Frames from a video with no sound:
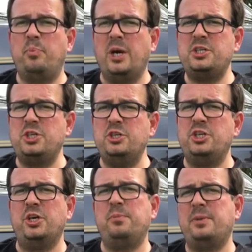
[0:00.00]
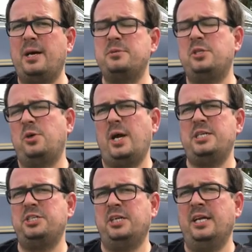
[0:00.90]
But should you? That was the
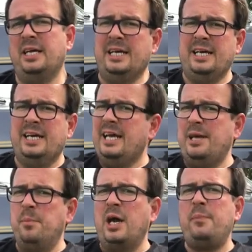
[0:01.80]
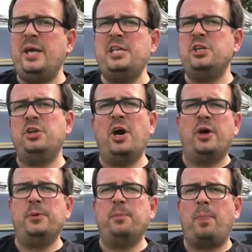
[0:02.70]
question. In my opinion,
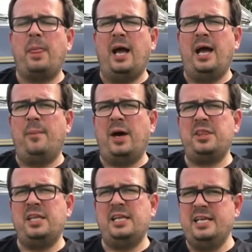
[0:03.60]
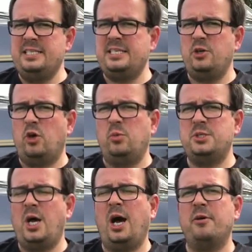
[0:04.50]
no. Um, I think the linseed oil
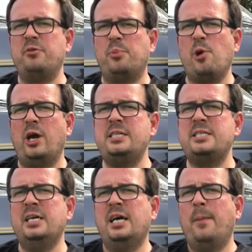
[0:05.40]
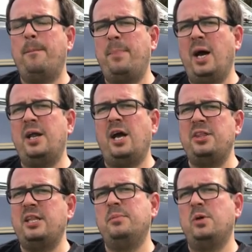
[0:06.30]
was half the price, but I
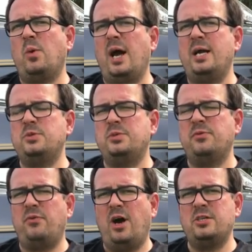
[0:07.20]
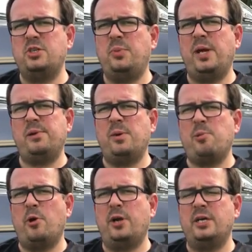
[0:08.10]
think the Meguiar's was a far superior
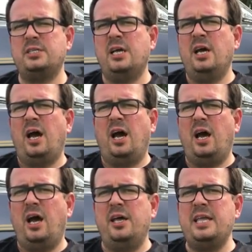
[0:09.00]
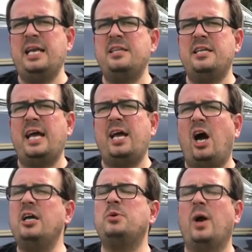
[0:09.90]
product. At the end of the day,
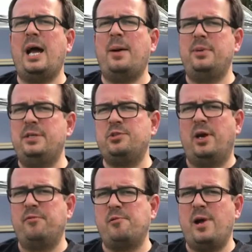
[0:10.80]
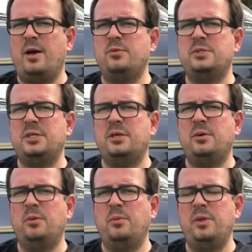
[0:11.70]
I'd happily drive around
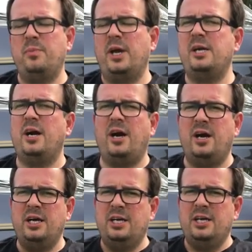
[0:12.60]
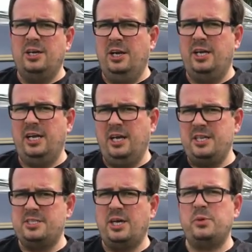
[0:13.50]
with my car looking
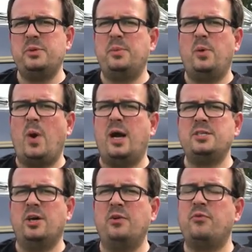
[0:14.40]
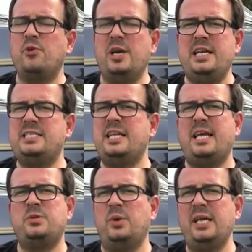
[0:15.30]
like the side with the Meguiar's on for at least the
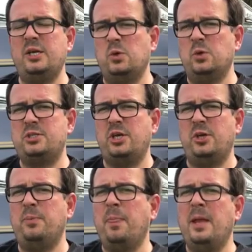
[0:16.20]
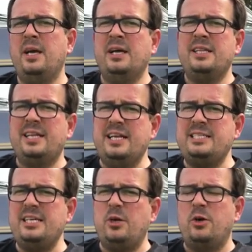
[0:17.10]
next week or two. The
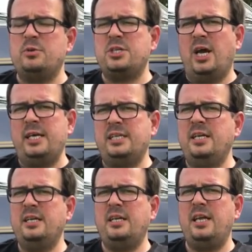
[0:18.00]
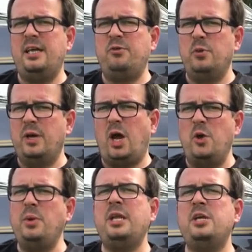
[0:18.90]
linseed oil side, if you were
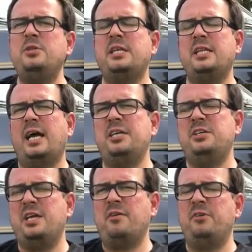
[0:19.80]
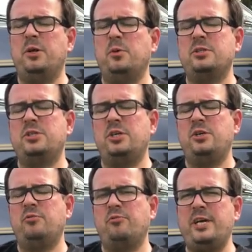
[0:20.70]
only using that, you definitely want
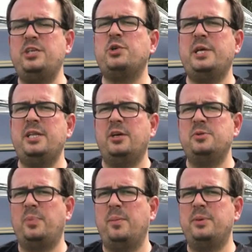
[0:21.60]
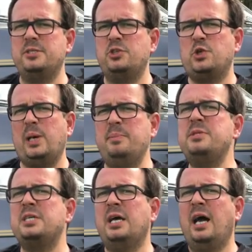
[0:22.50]
to retreat those bumpers and
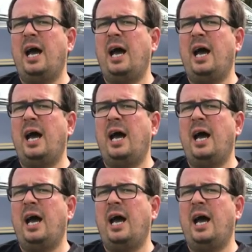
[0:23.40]
trims.